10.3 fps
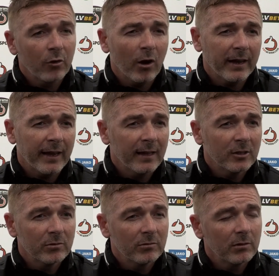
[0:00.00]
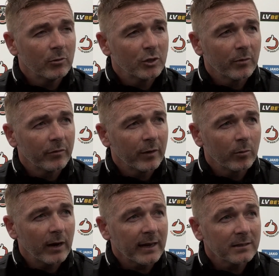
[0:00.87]
I thought Akeel and Luke
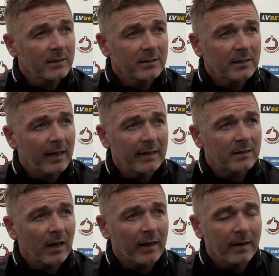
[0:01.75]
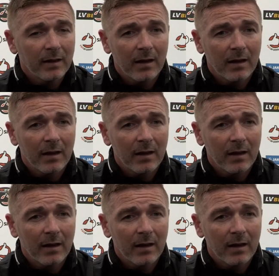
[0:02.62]
Summerfield were excellent in there tonight.